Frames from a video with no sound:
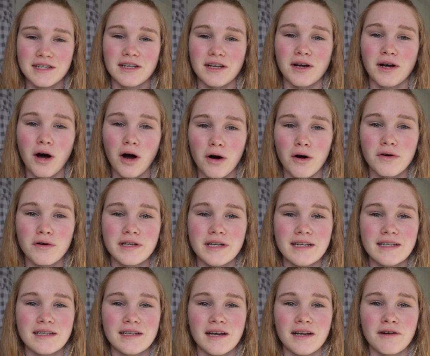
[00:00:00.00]
The cold
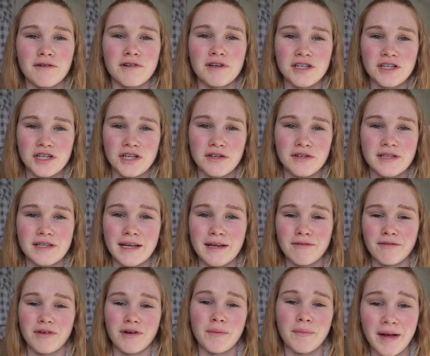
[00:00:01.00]
is going to reduce the
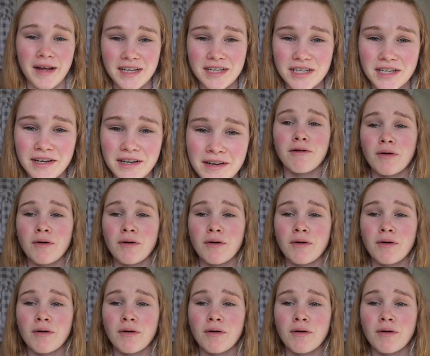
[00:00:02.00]
inflammation.